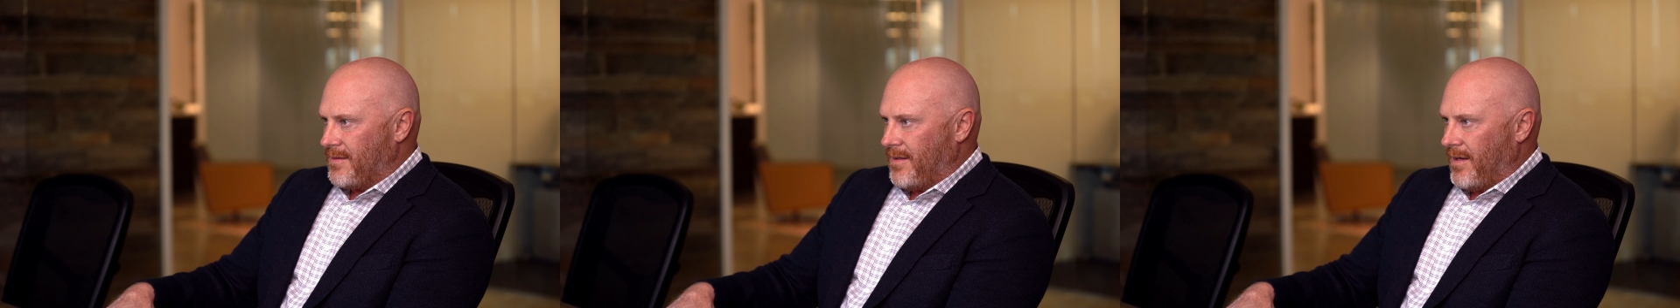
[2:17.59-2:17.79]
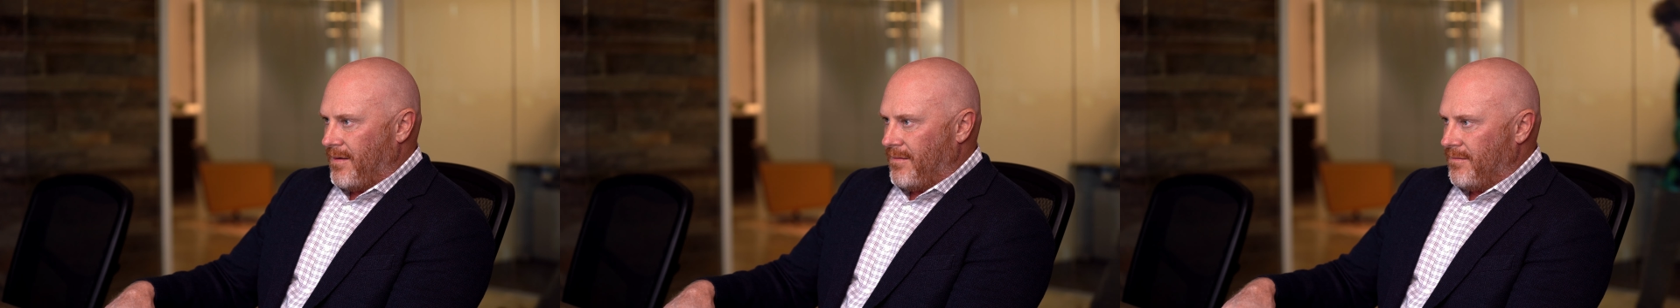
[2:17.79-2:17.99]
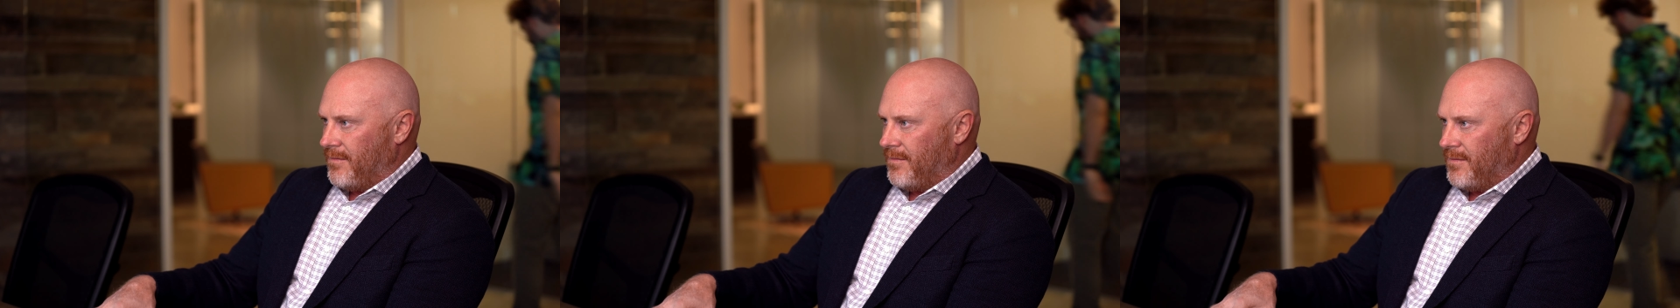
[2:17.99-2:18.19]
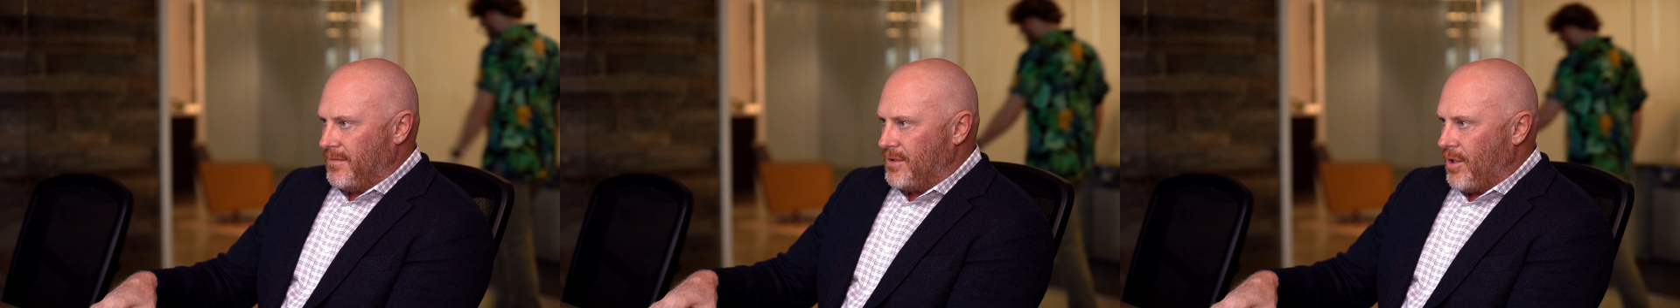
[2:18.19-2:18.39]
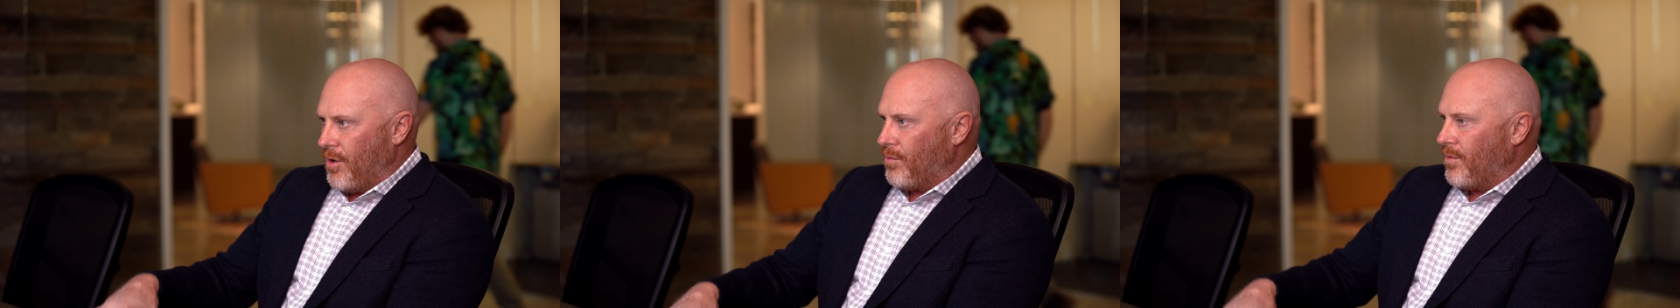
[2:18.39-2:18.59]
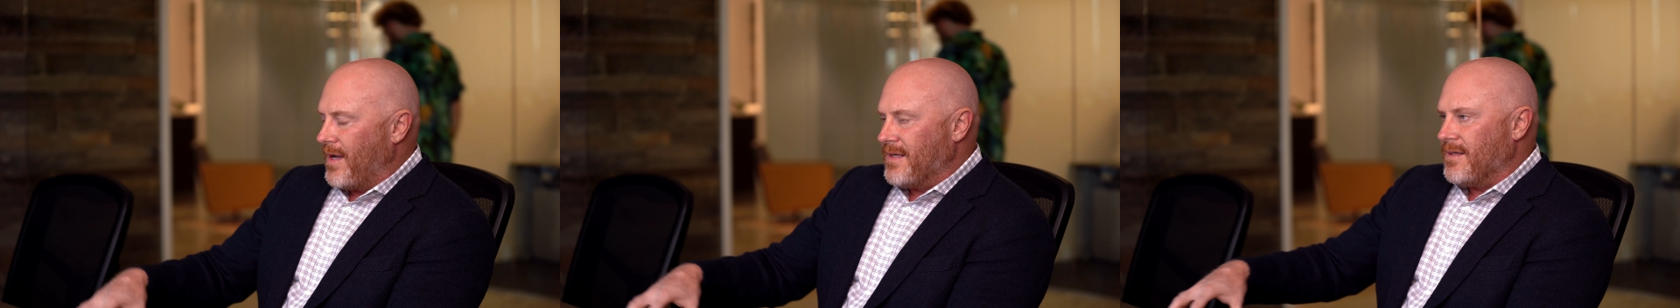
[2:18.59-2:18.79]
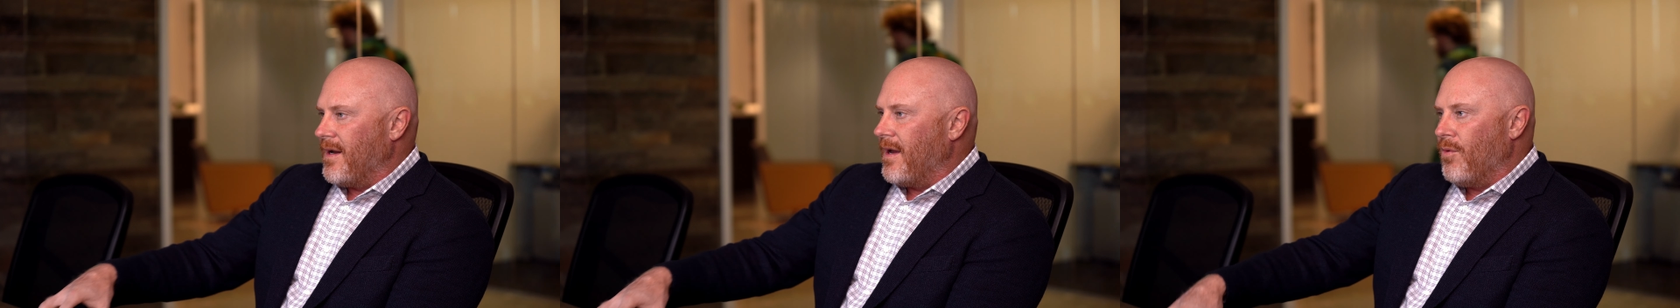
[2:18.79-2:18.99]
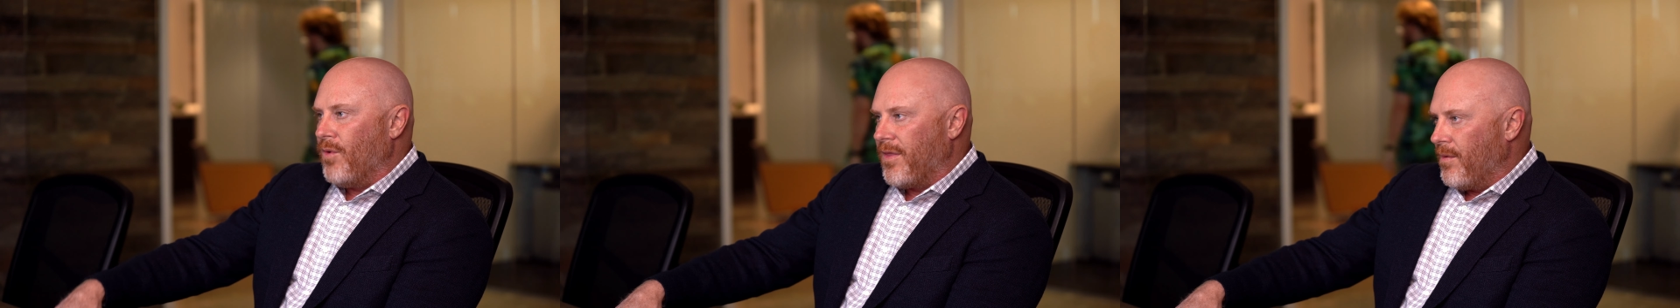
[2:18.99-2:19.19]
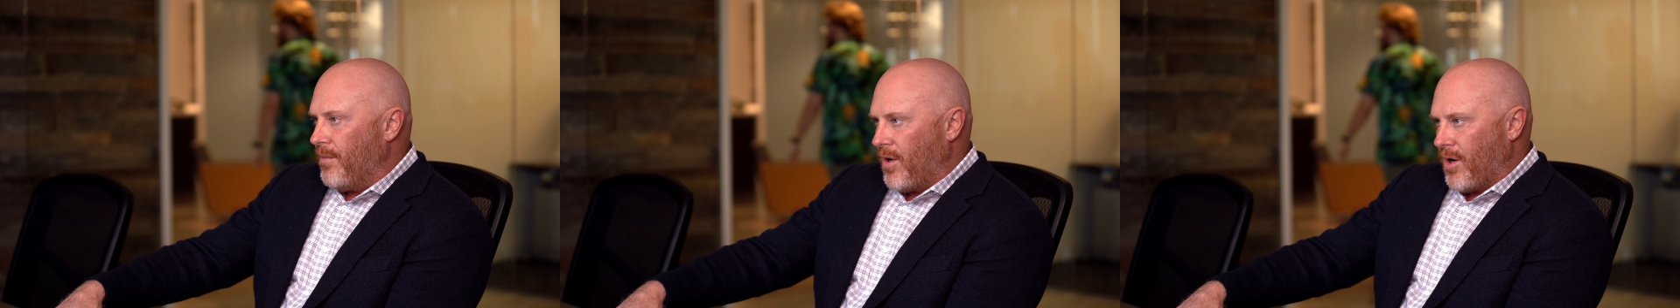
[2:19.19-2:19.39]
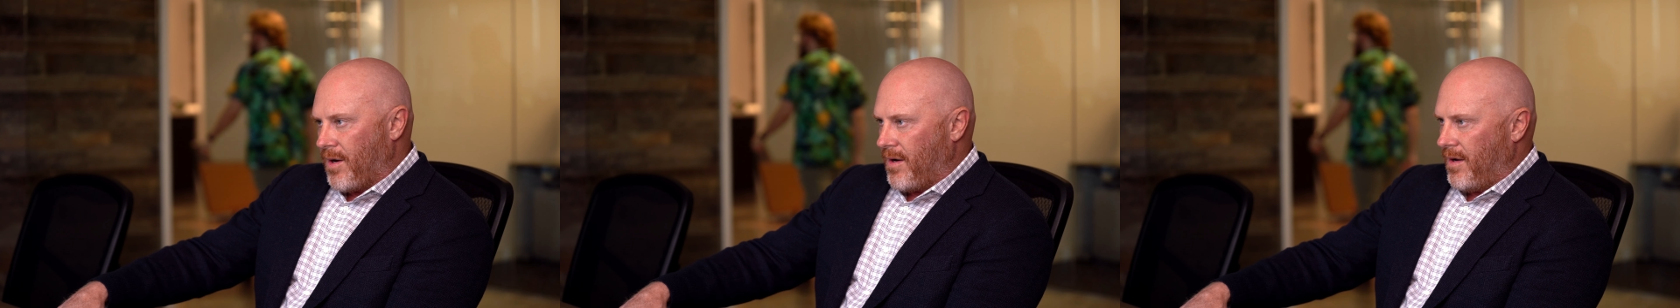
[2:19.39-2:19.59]
that don't resonate with the
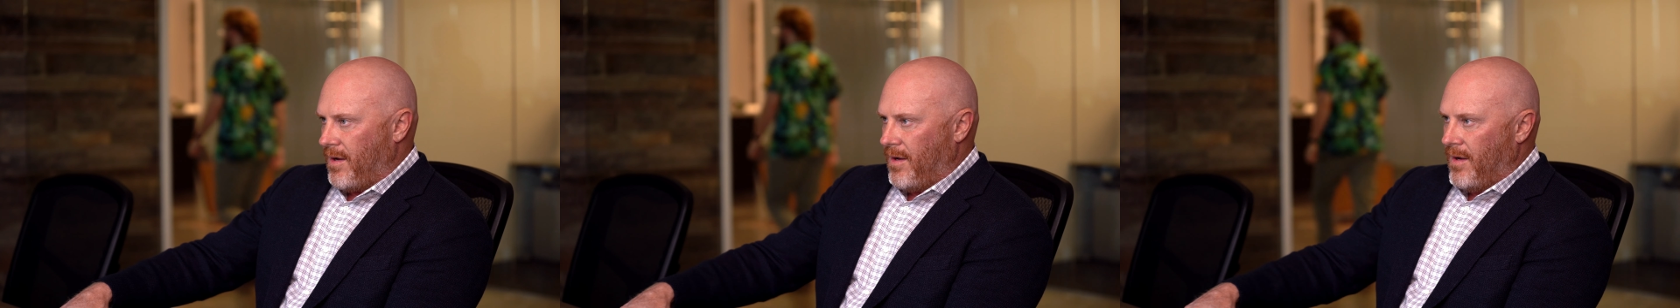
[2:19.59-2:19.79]
market.